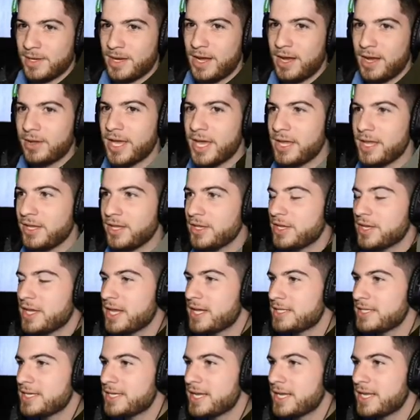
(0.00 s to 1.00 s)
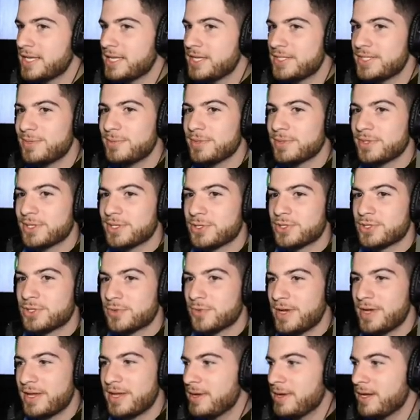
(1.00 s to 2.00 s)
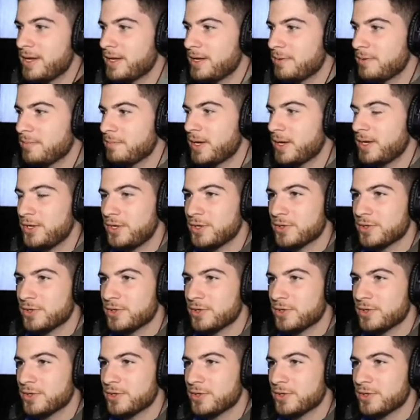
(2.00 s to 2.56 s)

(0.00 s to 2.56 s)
Okay, you gotta take it easy with the screaming, but you're